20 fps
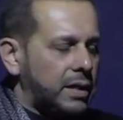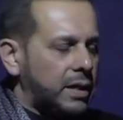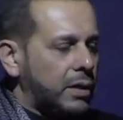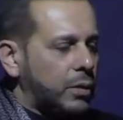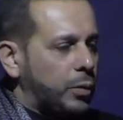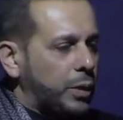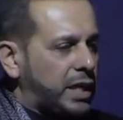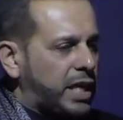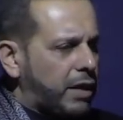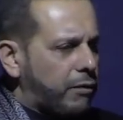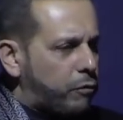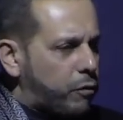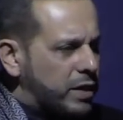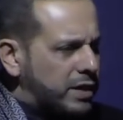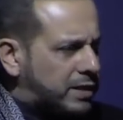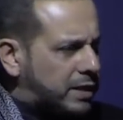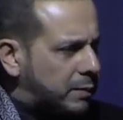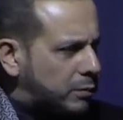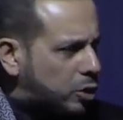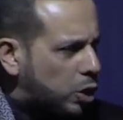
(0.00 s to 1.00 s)
We give
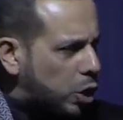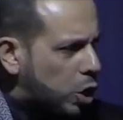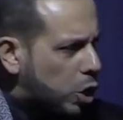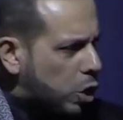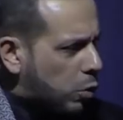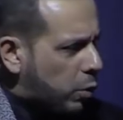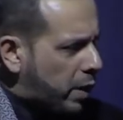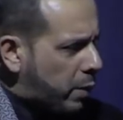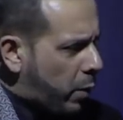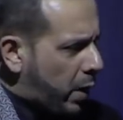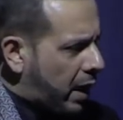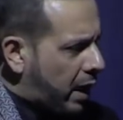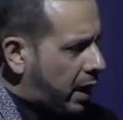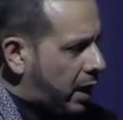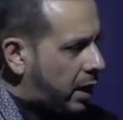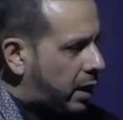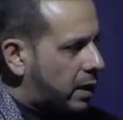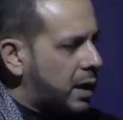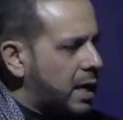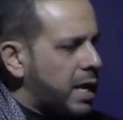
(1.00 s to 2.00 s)
wisdom to who we
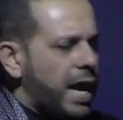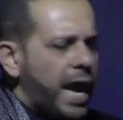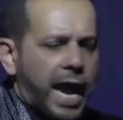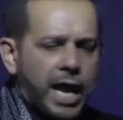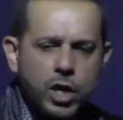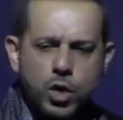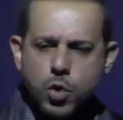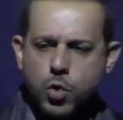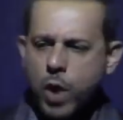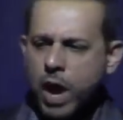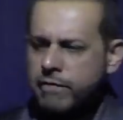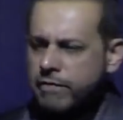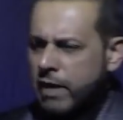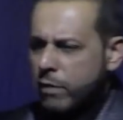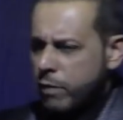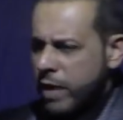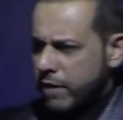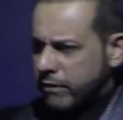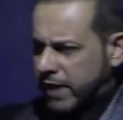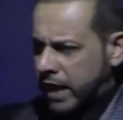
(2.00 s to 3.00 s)
will, and whoever
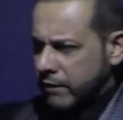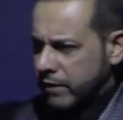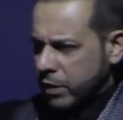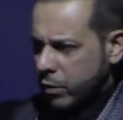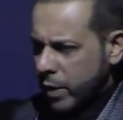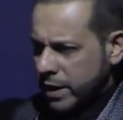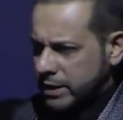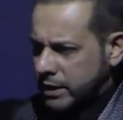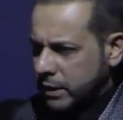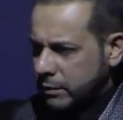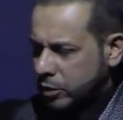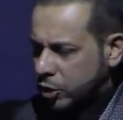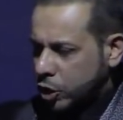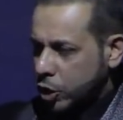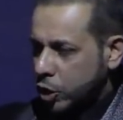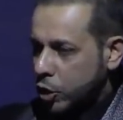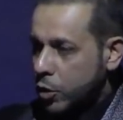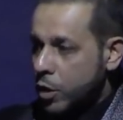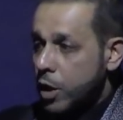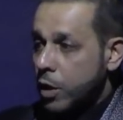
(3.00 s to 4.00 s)
we have given wisdom
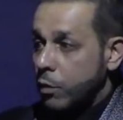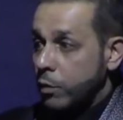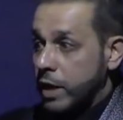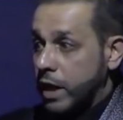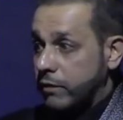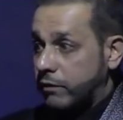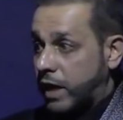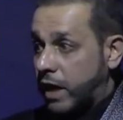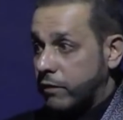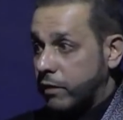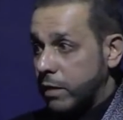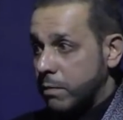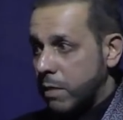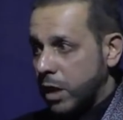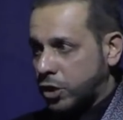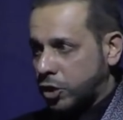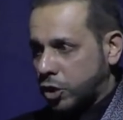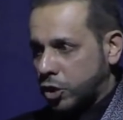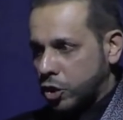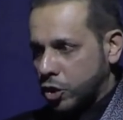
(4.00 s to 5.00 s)
to, we have given
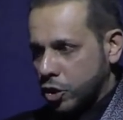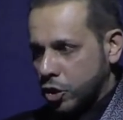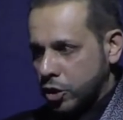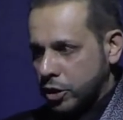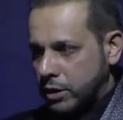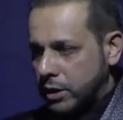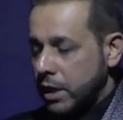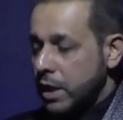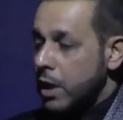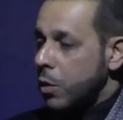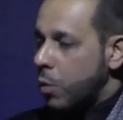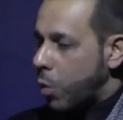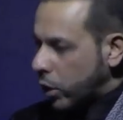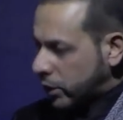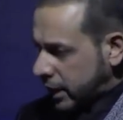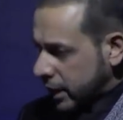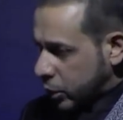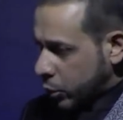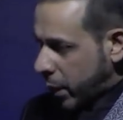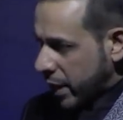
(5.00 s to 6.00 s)
much good. What
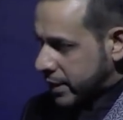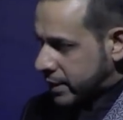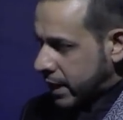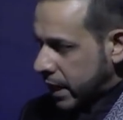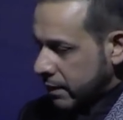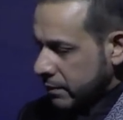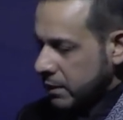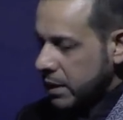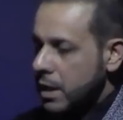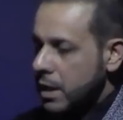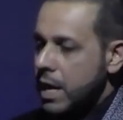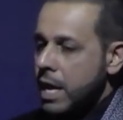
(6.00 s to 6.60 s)
is wisdom?